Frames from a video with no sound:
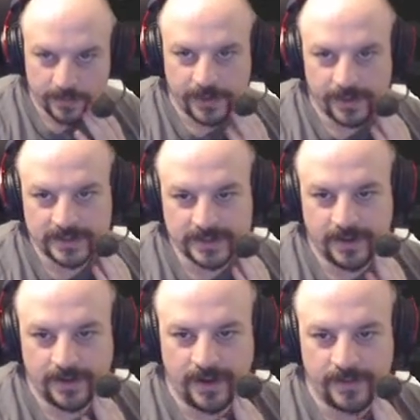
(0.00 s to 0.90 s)
But because
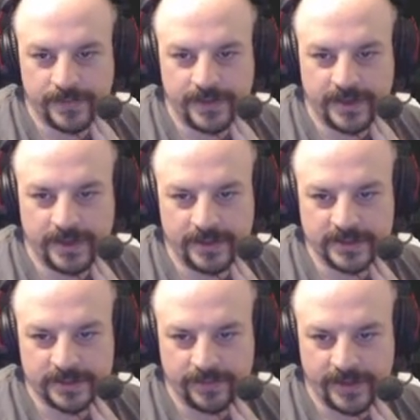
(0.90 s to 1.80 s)
I'm thinking
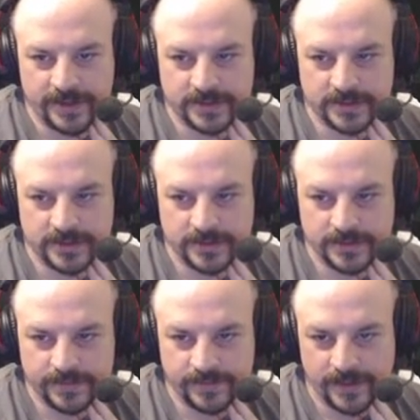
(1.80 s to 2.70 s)
it's the rest,
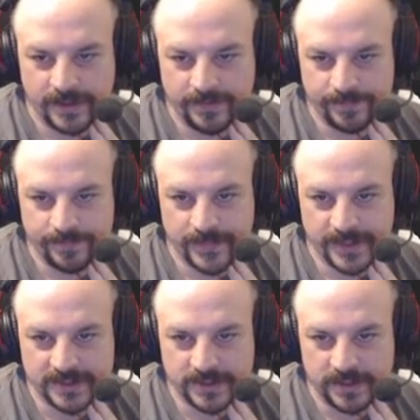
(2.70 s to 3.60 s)
right?
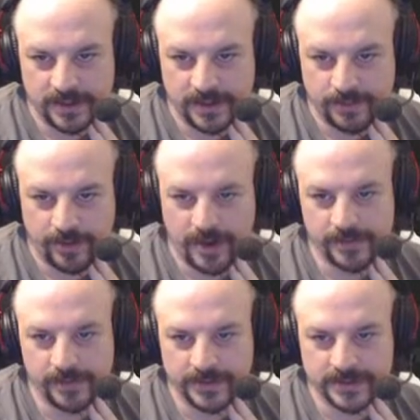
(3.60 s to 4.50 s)
That's the
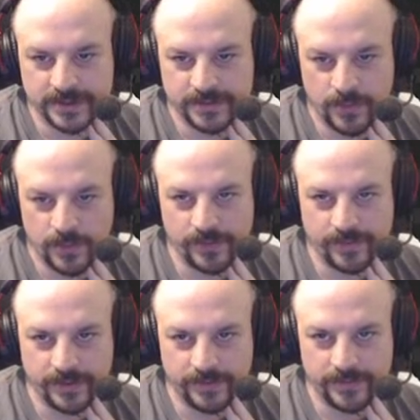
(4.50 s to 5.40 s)
problem, because this is more of
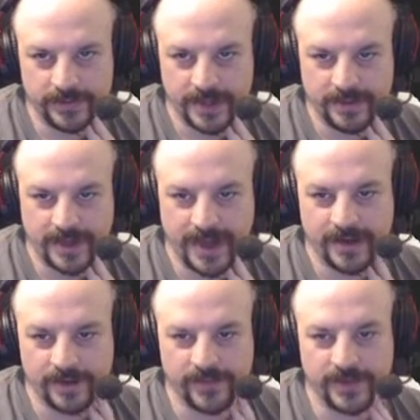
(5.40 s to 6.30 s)
a
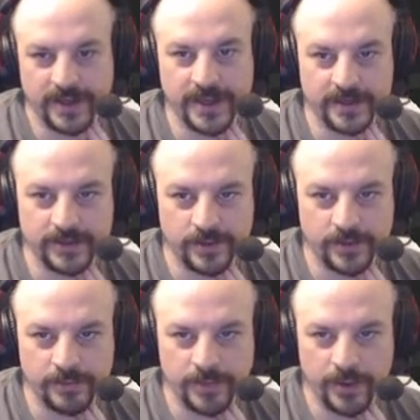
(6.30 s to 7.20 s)
data related
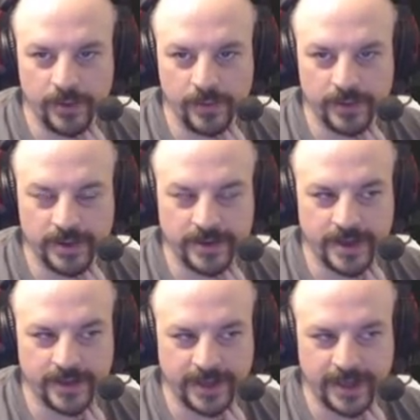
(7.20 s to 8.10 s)
to a bone and
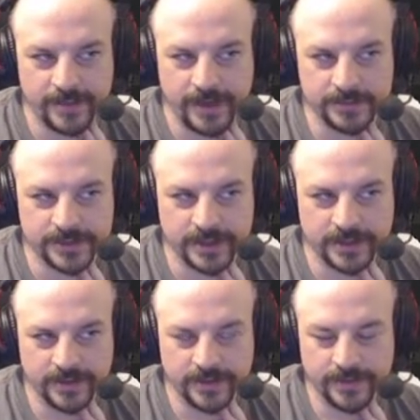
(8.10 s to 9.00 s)
not a game object.